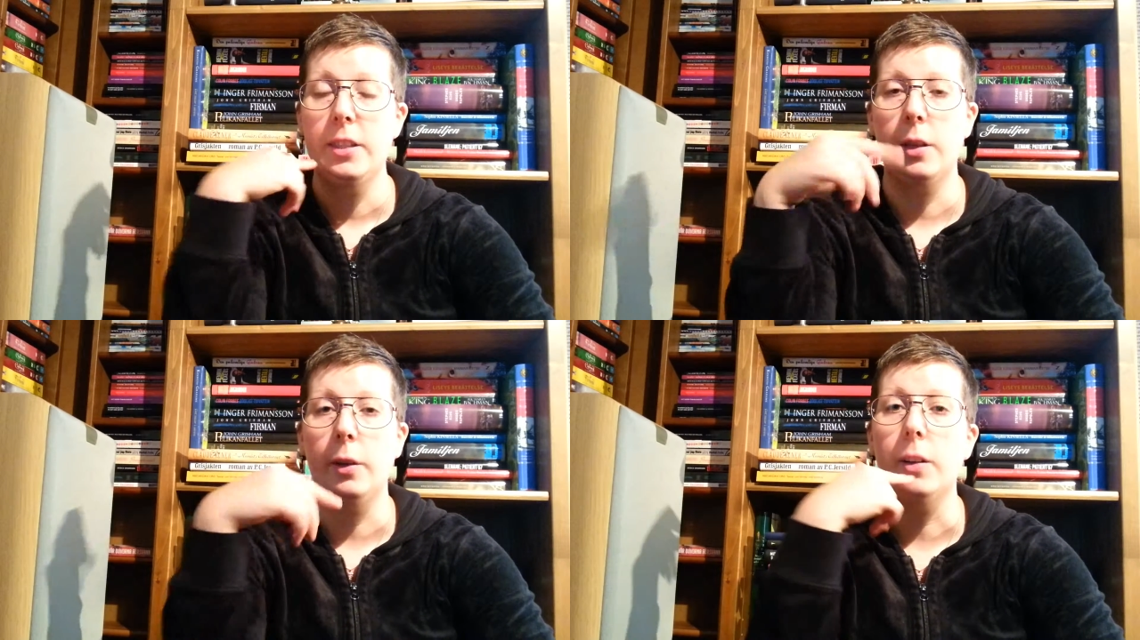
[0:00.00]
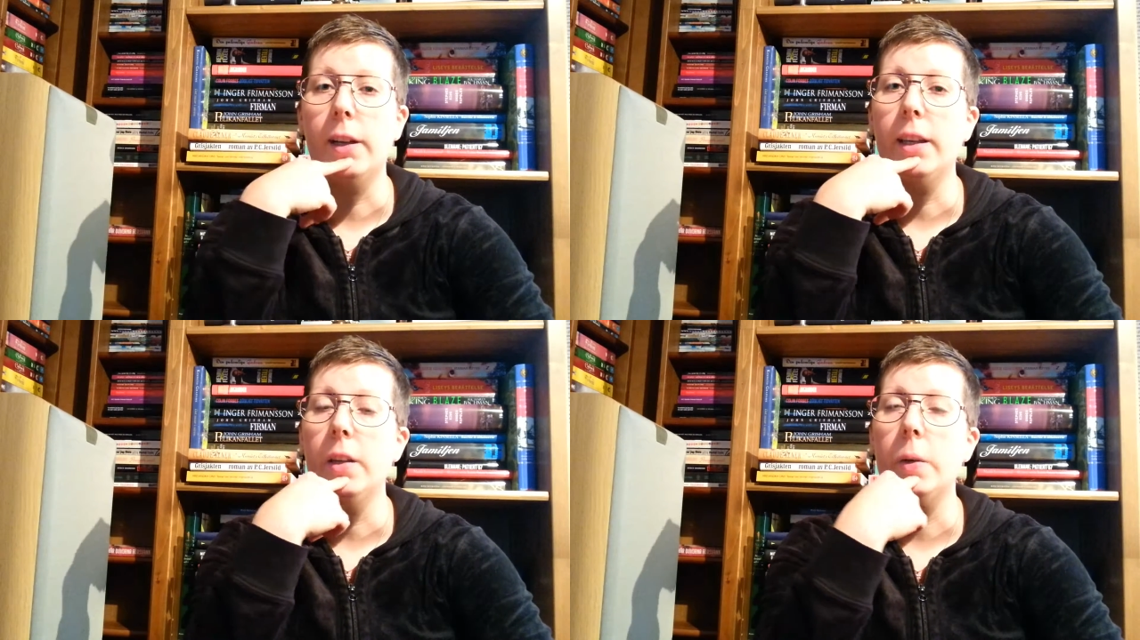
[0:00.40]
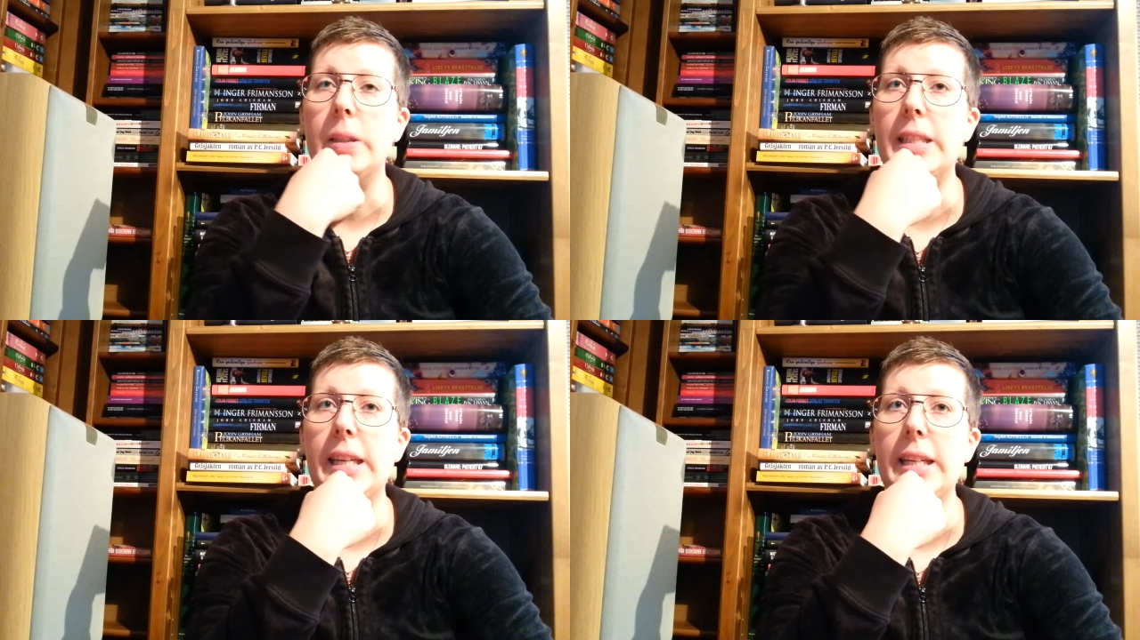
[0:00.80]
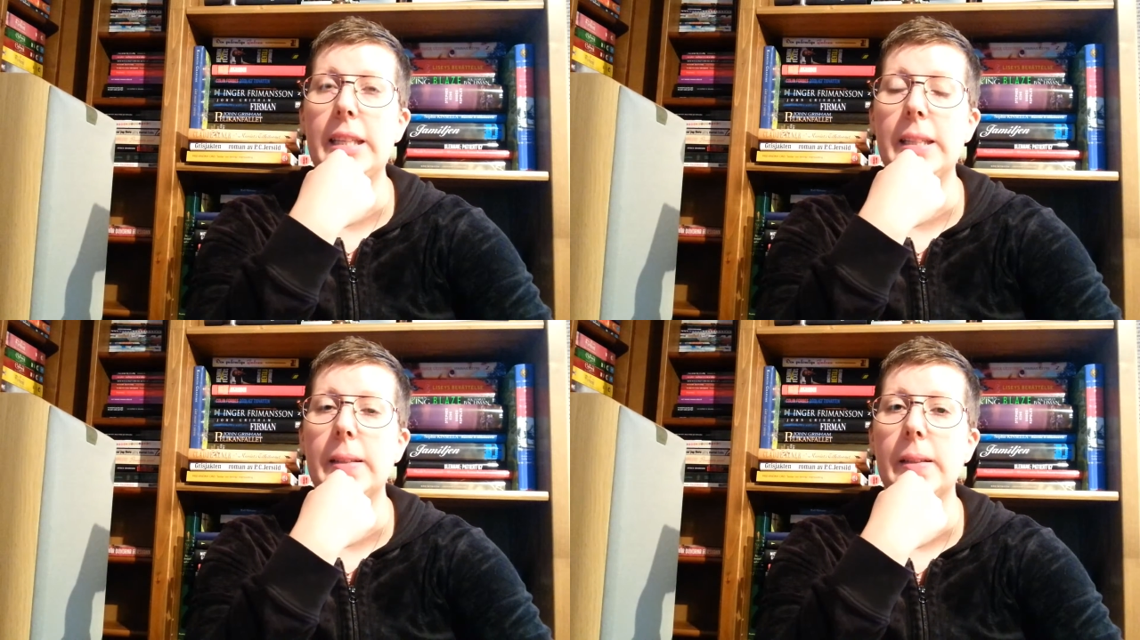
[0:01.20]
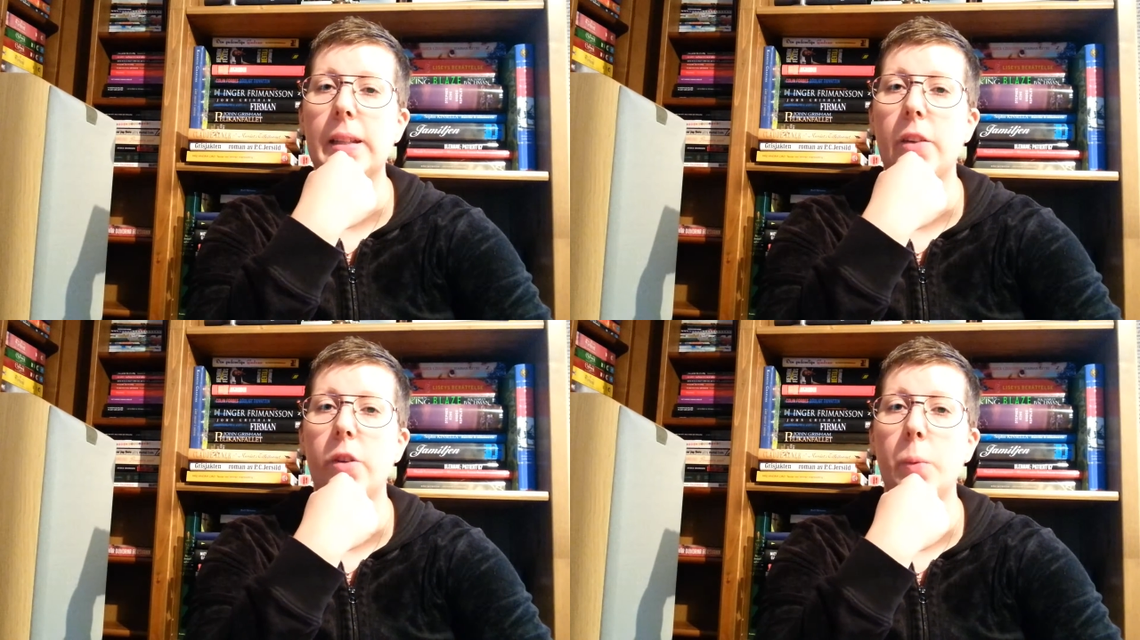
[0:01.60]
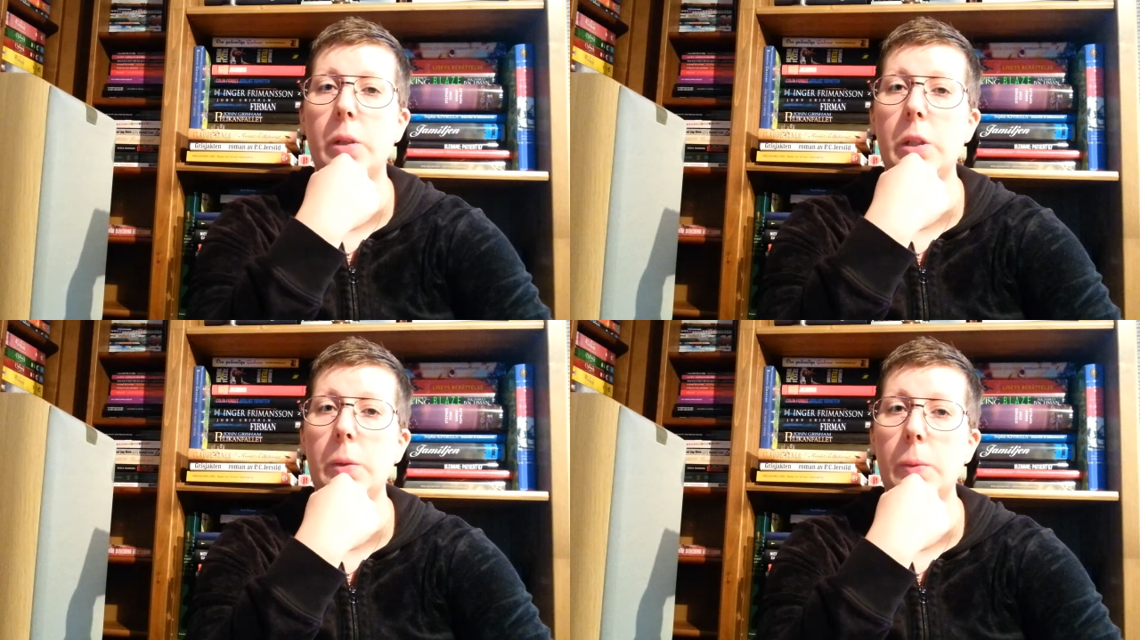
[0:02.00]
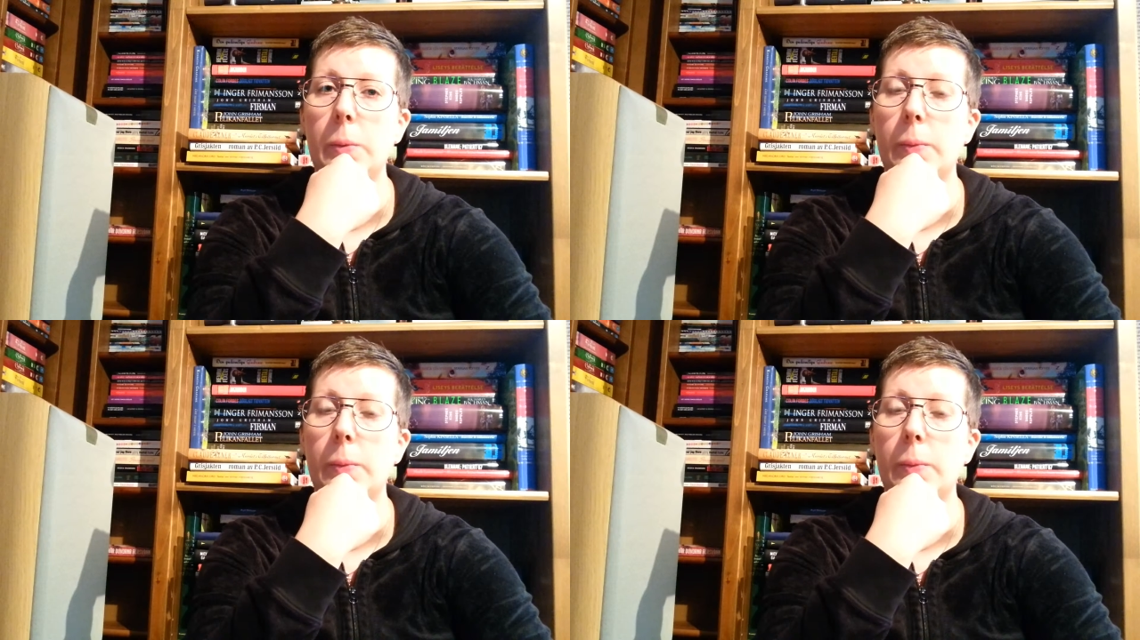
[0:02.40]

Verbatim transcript: so you you can see it if you want to.